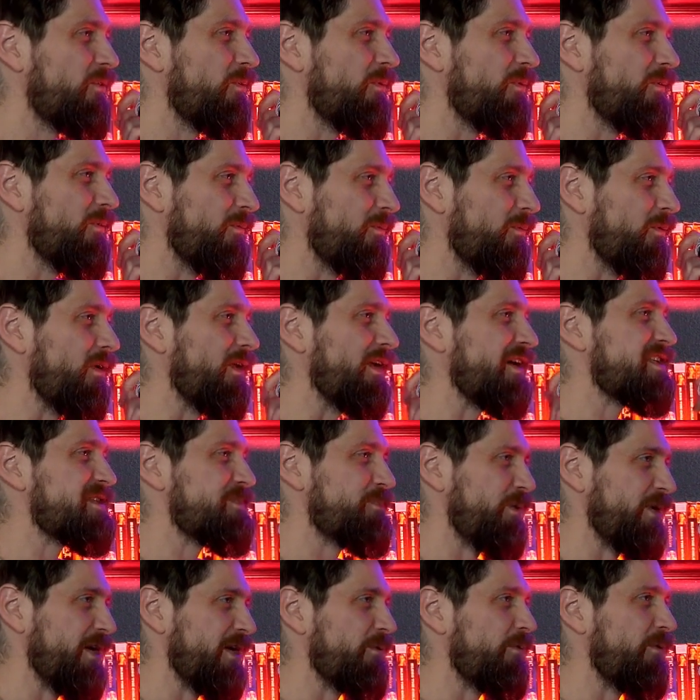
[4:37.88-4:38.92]
Well,
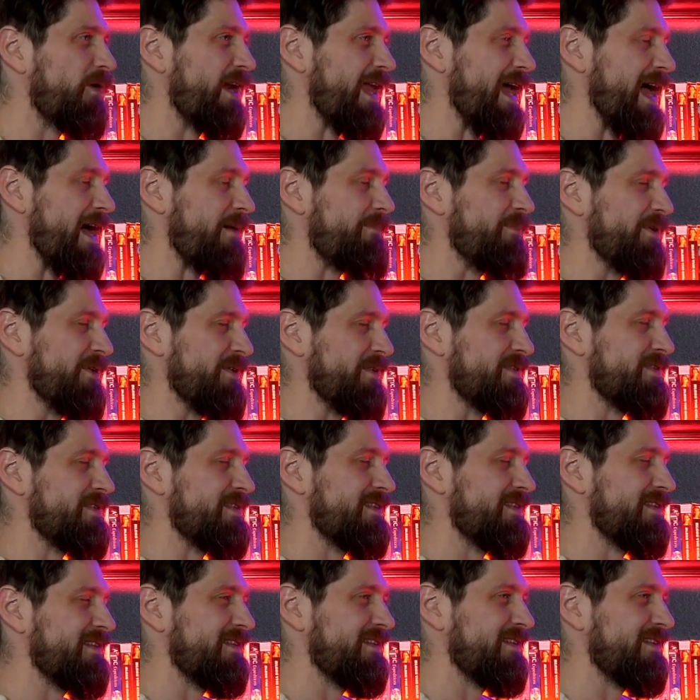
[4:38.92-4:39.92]
explain what happened.